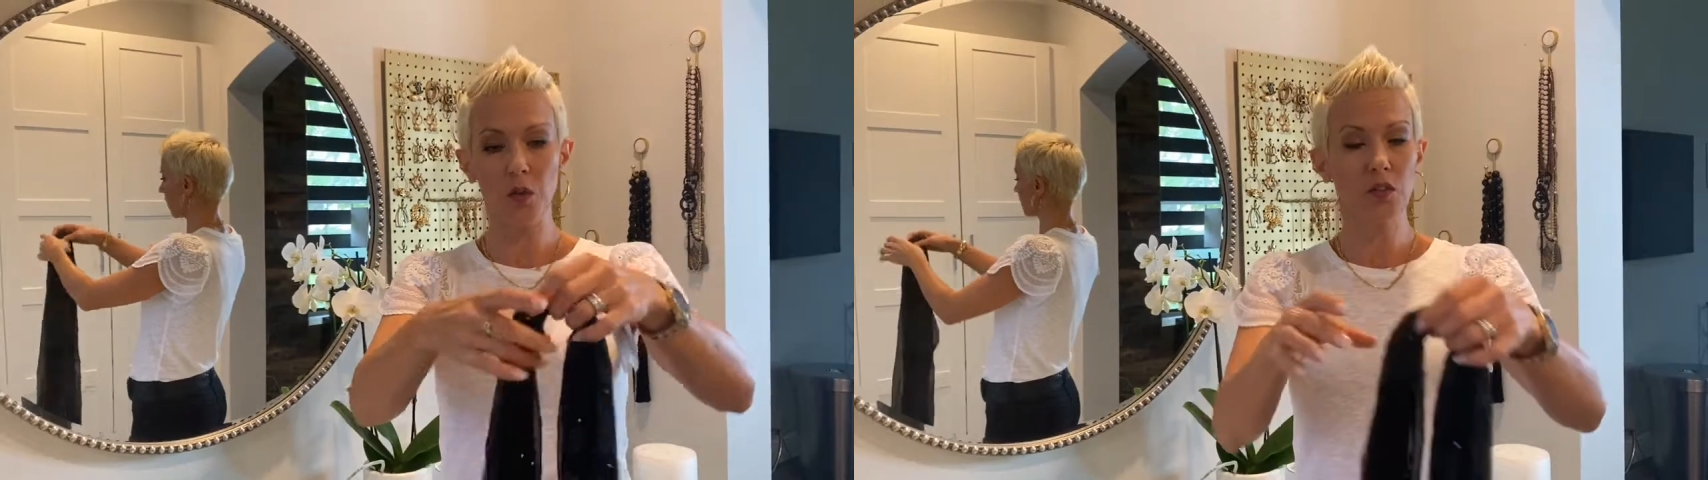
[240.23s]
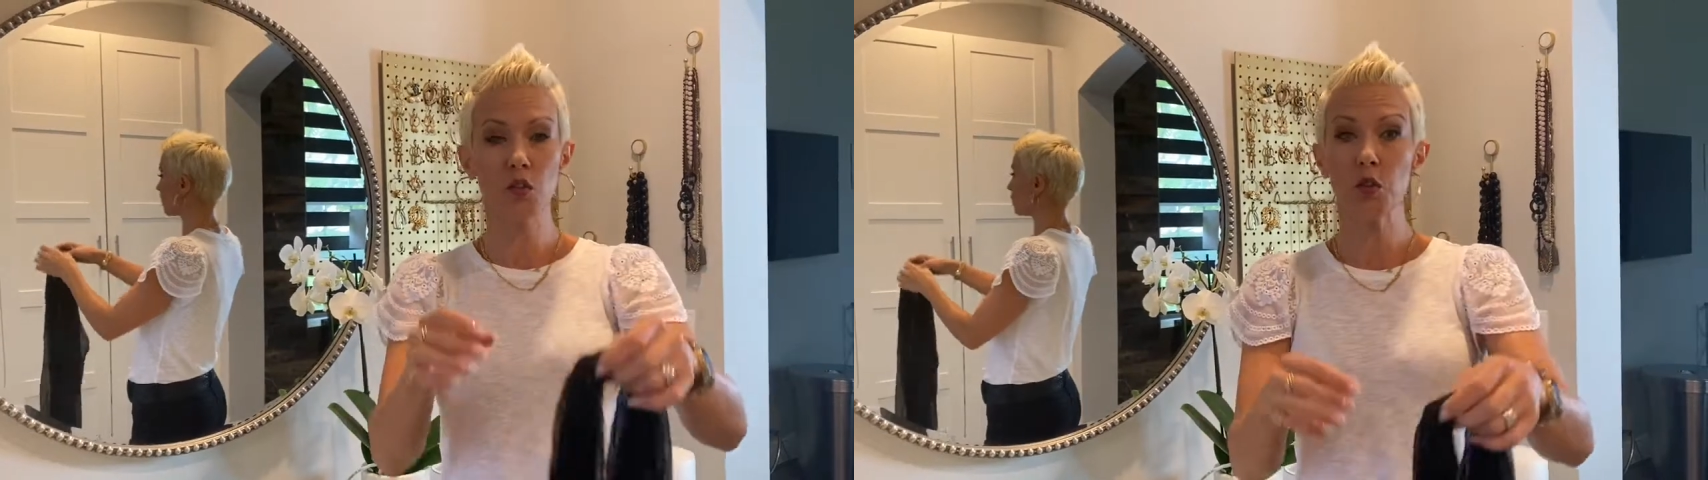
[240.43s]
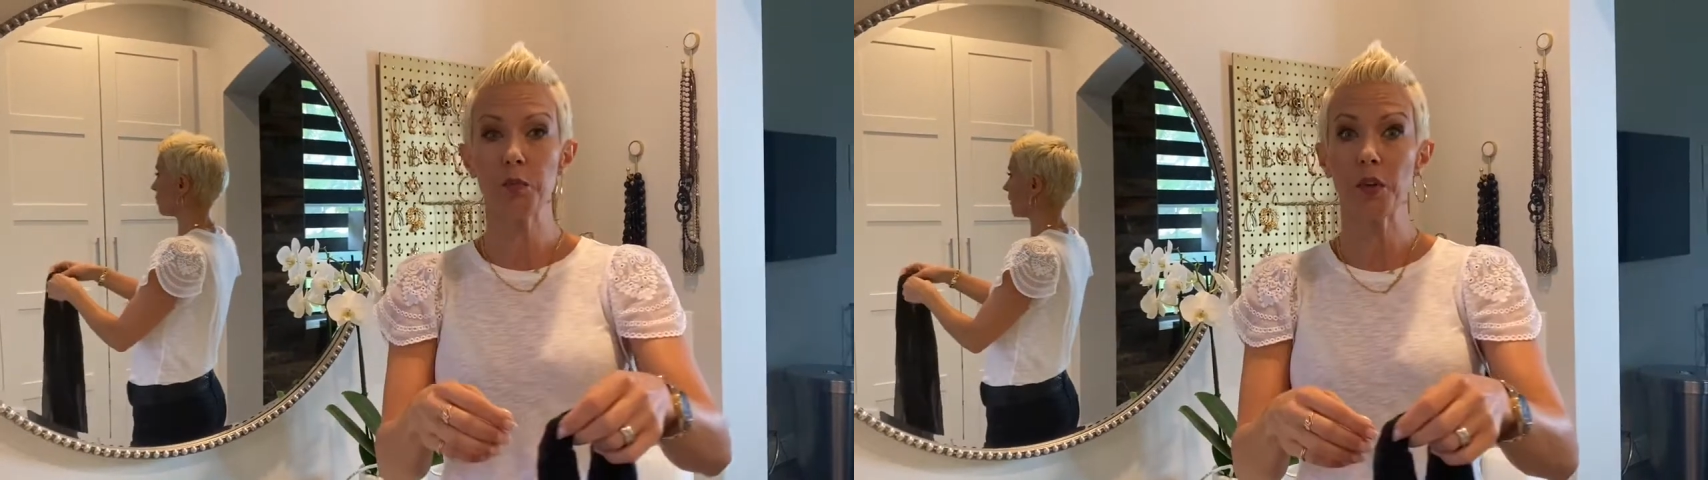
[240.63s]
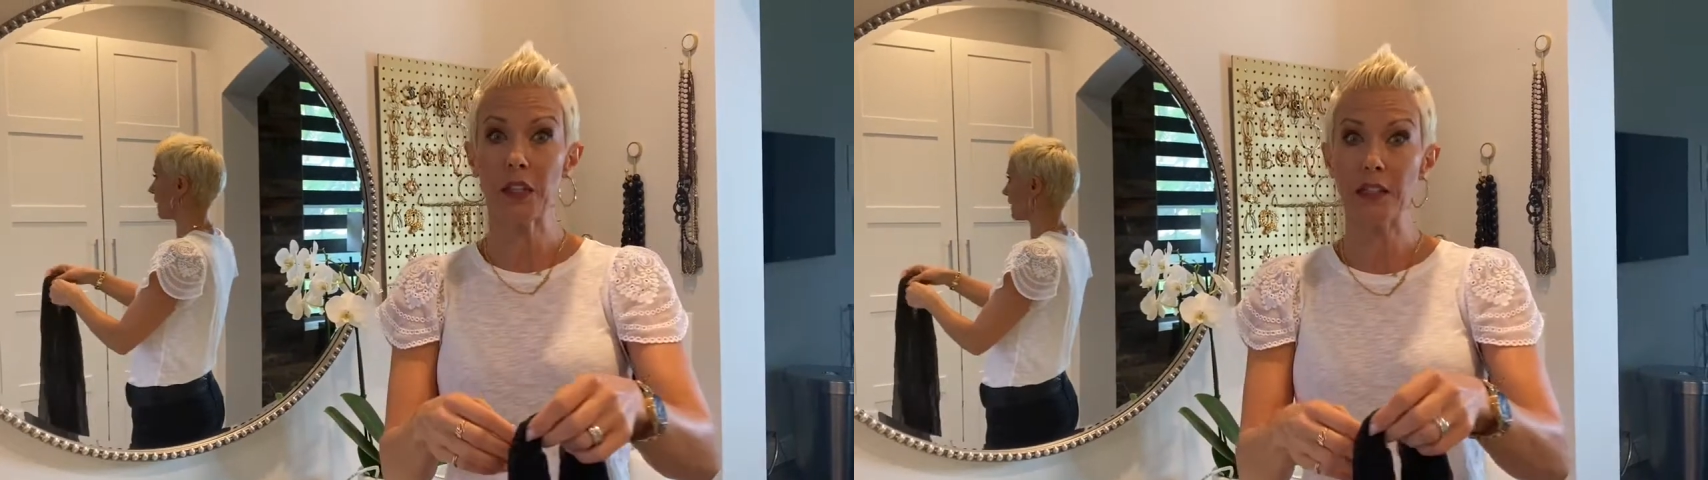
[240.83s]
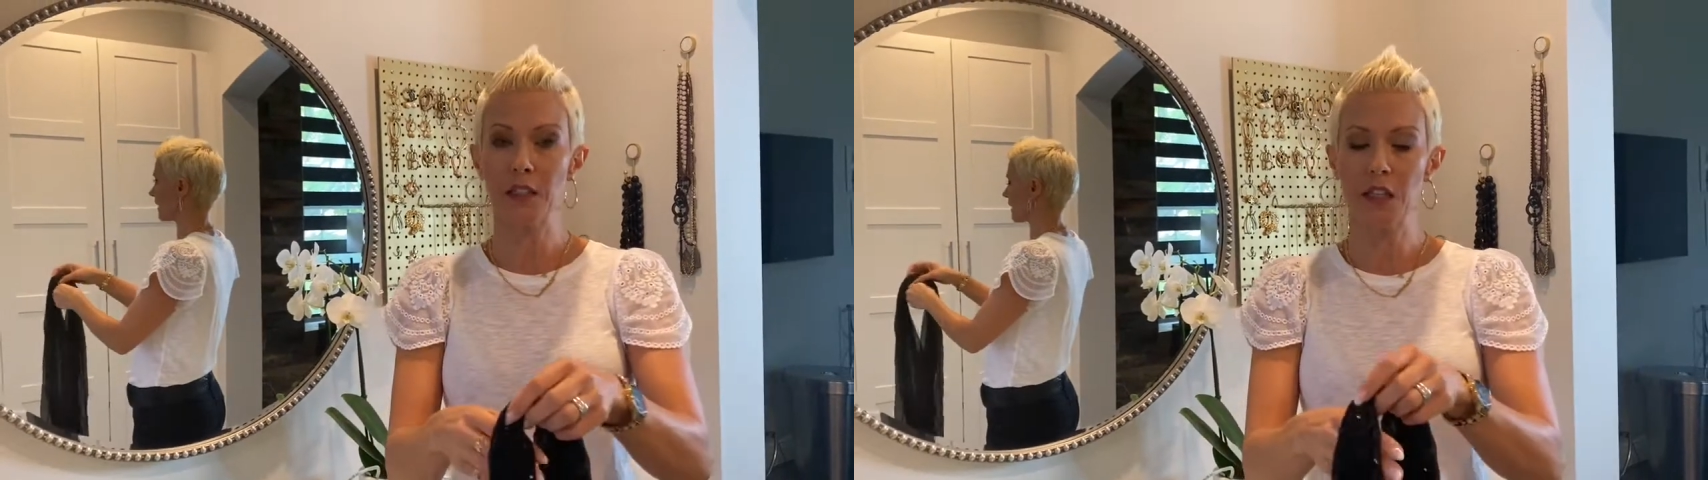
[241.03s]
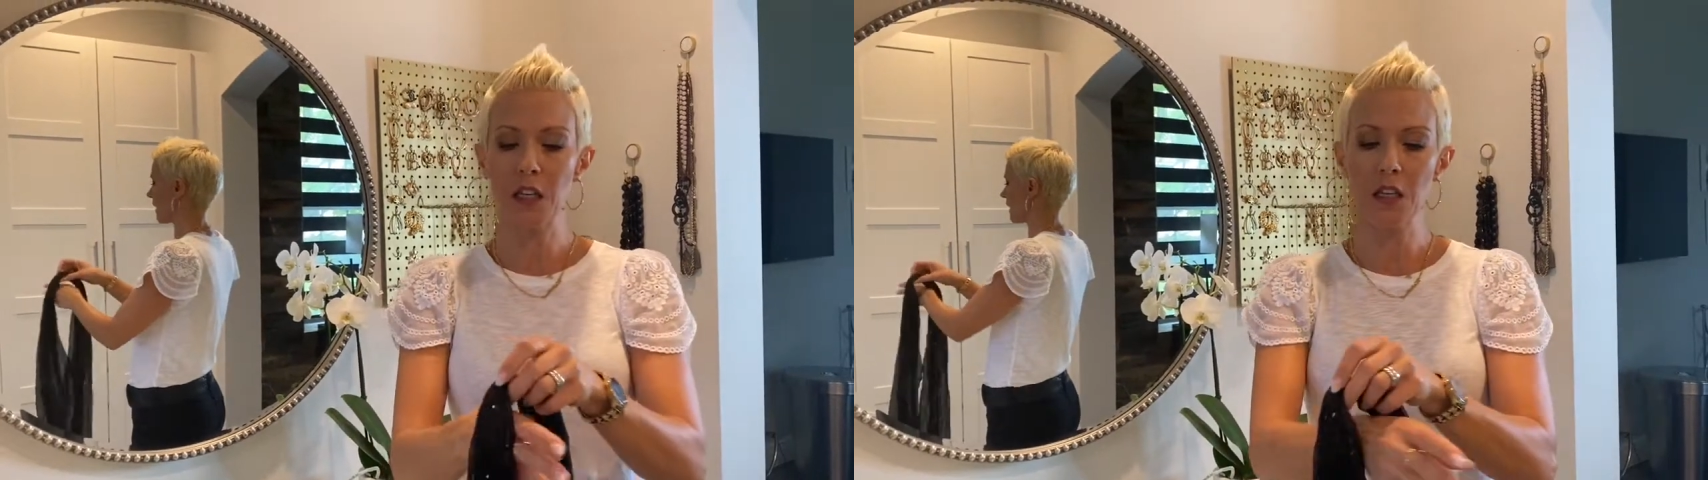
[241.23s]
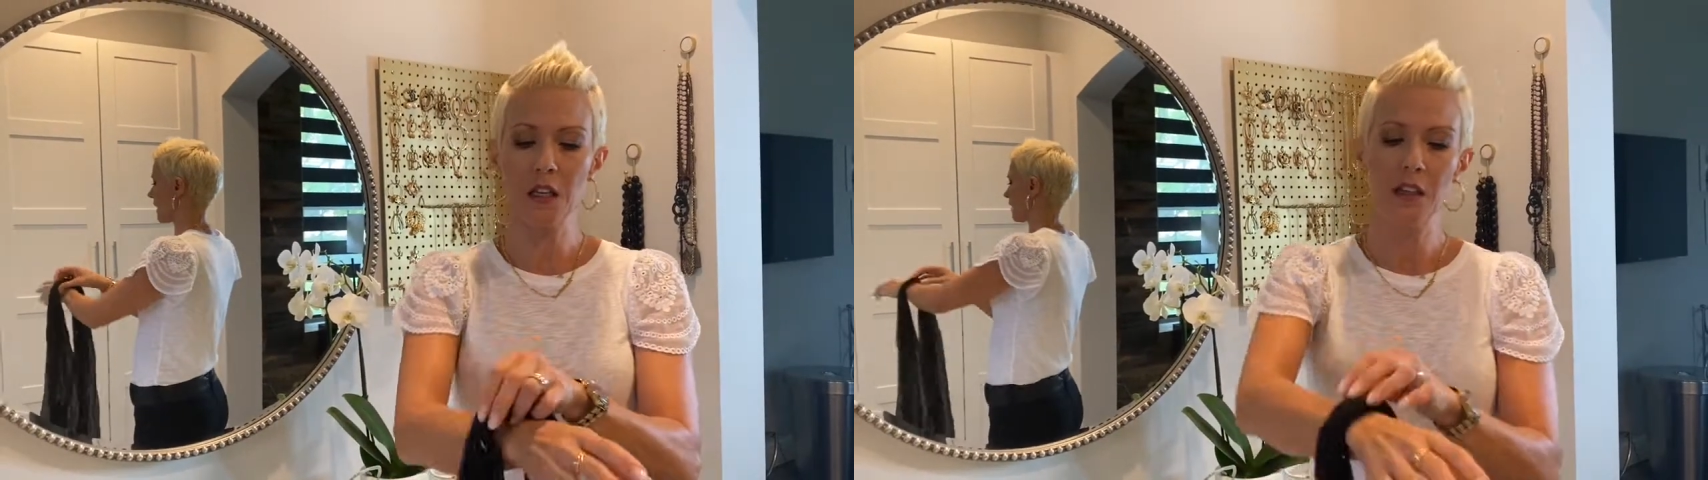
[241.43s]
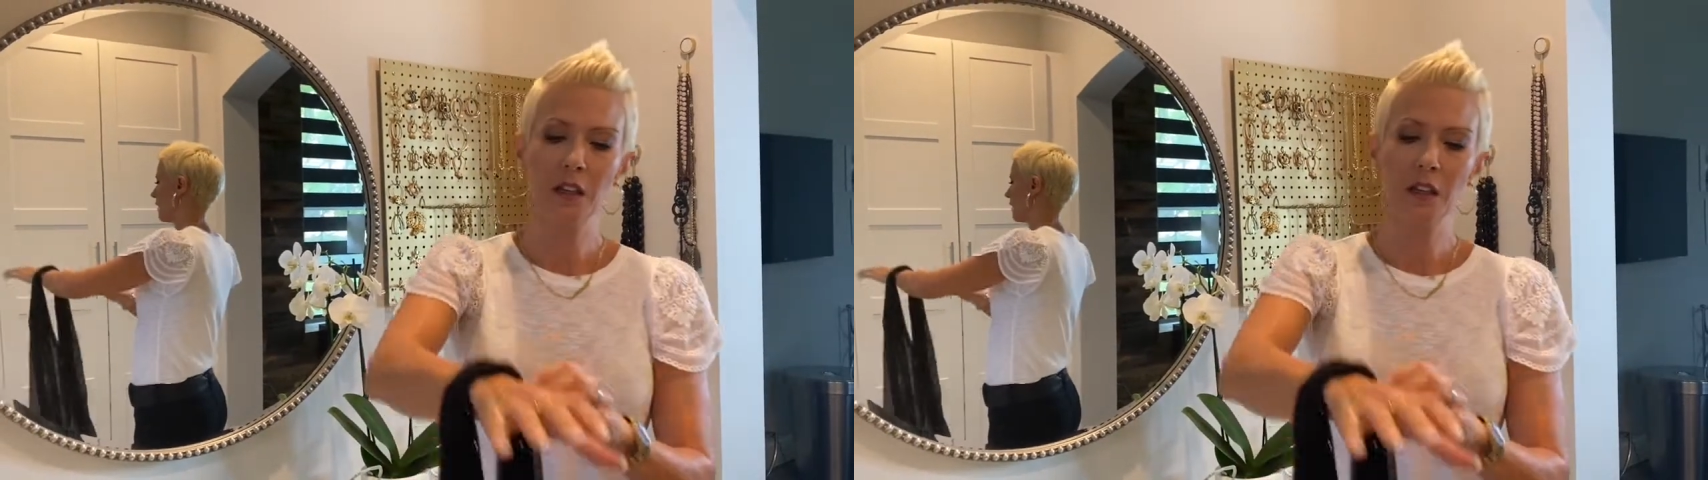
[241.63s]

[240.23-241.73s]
super easy.